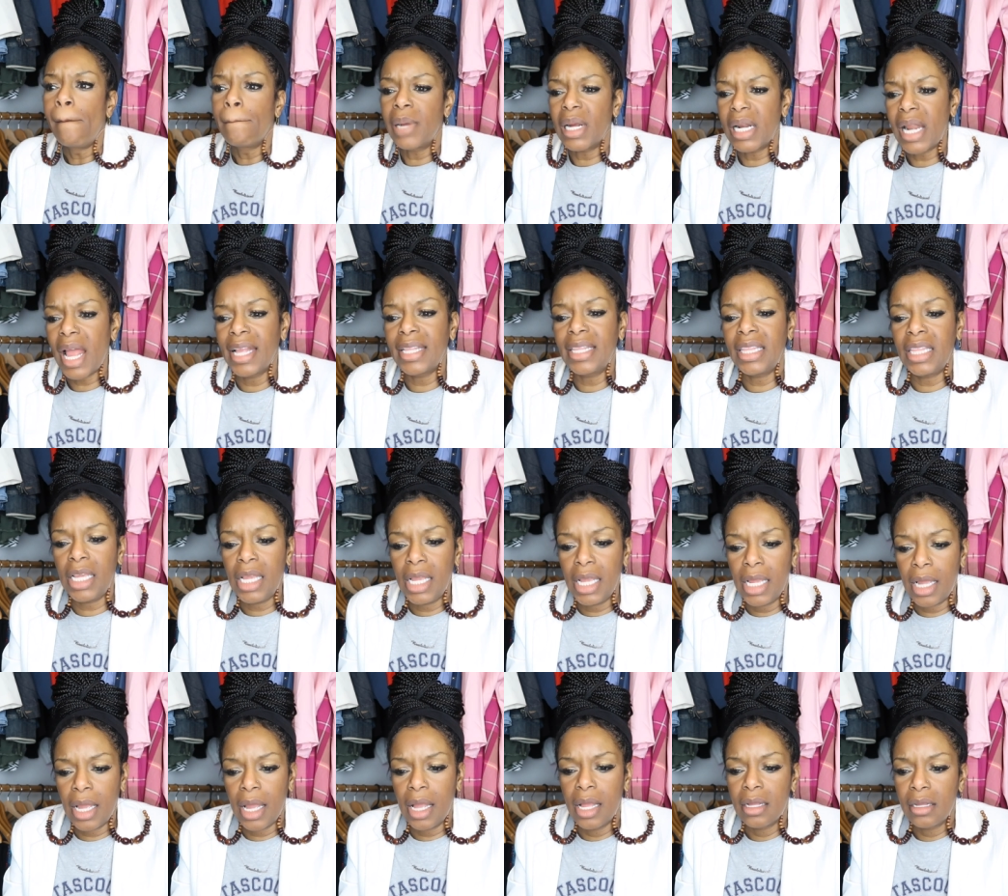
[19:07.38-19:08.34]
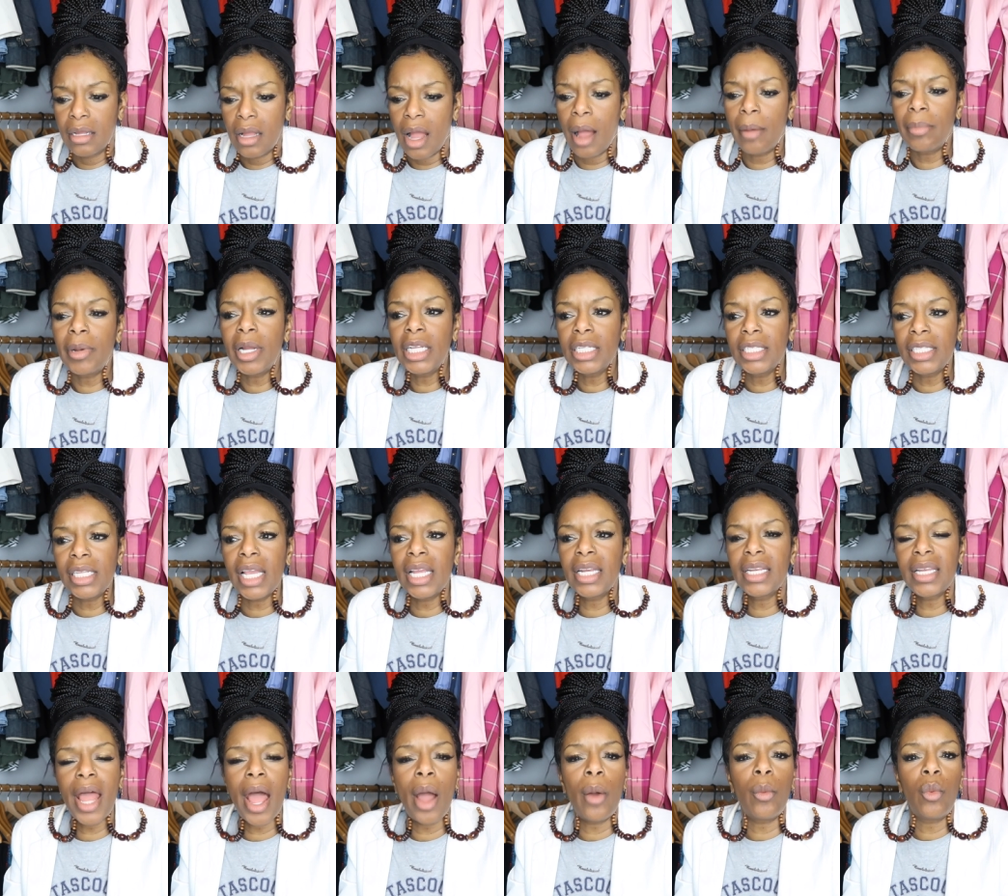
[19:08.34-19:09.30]
But I think I'm gonna
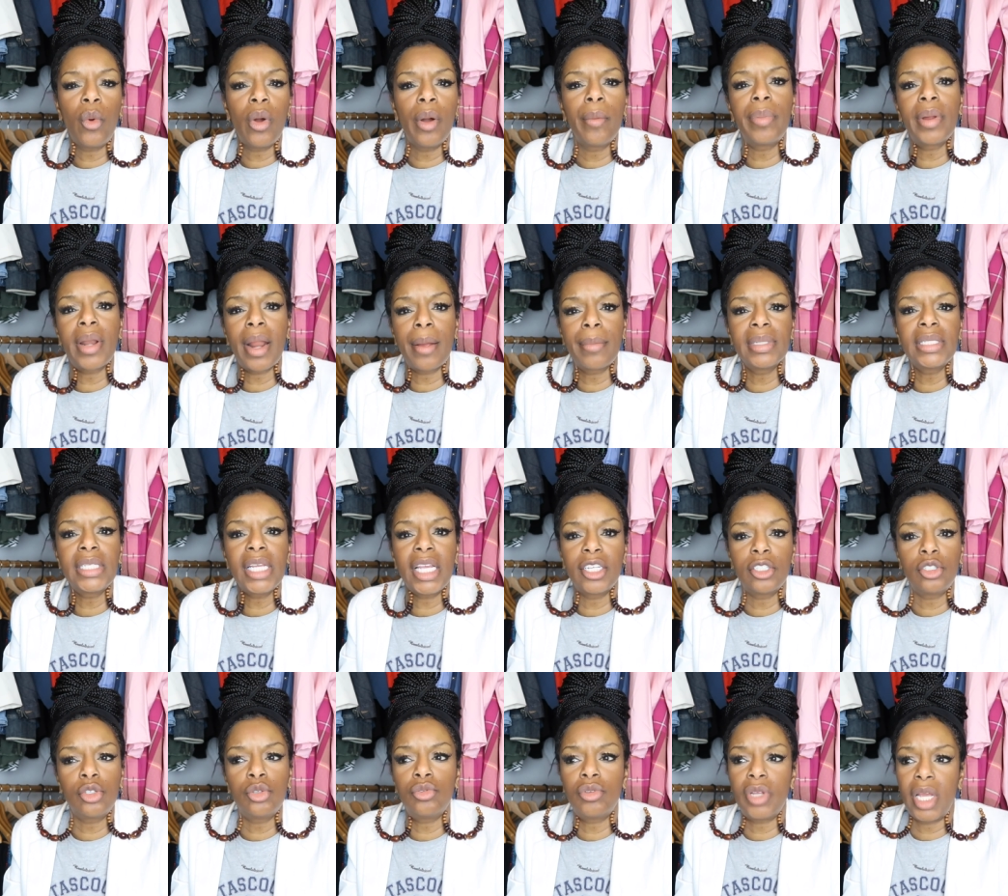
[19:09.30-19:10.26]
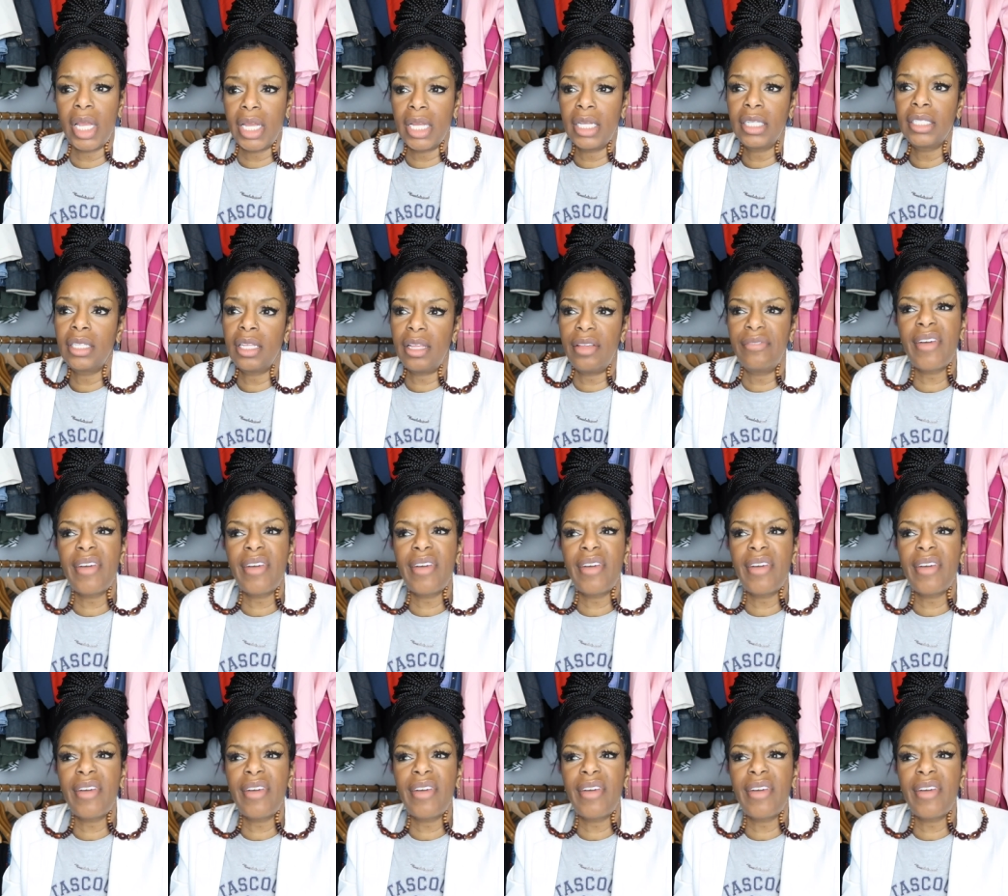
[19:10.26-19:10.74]
take not one, but I'm gonna take two days.